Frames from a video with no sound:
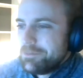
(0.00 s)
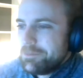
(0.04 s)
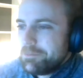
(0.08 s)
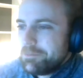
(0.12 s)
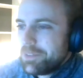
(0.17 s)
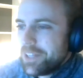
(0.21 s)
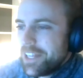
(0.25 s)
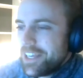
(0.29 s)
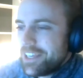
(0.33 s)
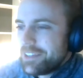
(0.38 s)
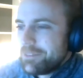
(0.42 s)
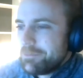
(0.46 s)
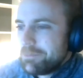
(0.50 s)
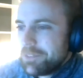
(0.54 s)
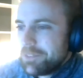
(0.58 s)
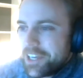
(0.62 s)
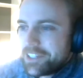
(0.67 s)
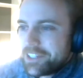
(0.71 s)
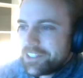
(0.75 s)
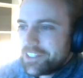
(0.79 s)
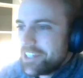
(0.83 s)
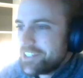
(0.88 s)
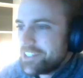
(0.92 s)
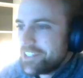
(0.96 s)

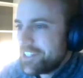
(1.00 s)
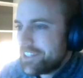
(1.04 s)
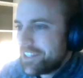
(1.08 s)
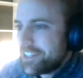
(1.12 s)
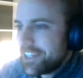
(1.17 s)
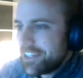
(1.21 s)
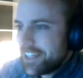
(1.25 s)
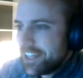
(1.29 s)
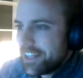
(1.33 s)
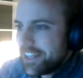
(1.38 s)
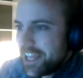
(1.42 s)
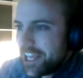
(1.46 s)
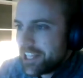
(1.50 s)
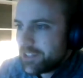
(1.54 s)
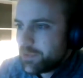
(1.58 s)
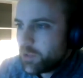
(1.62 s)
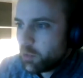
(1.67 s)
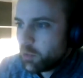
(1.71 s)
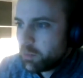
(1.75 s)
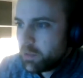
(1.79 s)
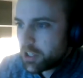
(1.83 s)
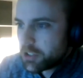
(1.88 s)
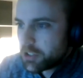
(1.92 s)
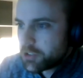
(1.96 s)
Blake doesn't think that Dansby
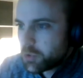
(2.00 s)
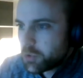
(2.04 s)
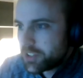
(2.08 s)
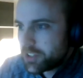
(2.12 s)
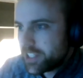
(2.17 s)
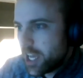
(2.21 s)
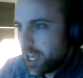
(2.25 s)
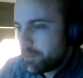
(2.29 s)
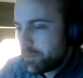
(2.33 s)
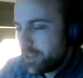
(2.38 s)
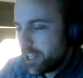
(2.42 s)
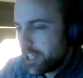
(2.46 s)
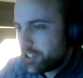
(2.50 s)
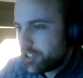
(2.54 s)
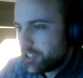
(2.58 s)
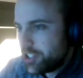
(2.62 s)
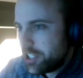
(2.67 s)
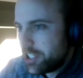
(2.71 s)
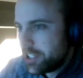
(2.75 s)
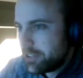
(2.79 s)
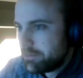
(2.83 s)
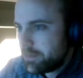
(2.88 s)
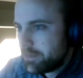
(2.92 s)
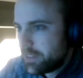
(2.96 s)
will be our shortstop next
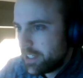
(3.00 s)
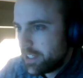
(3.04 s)
year.